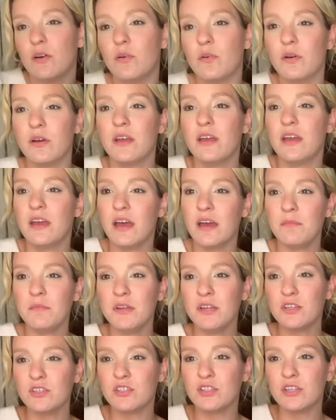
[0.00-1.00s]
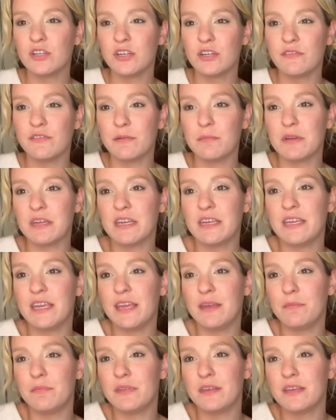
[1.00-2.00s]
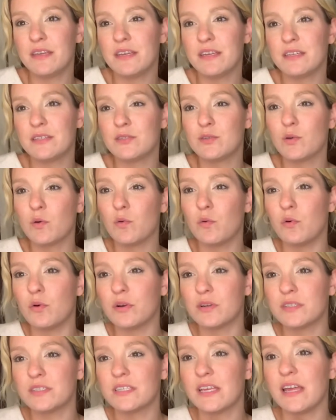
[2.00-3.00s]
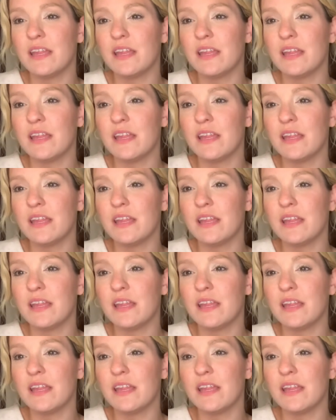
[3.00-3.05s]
I'm not sure if I'm going to keep this or sell it,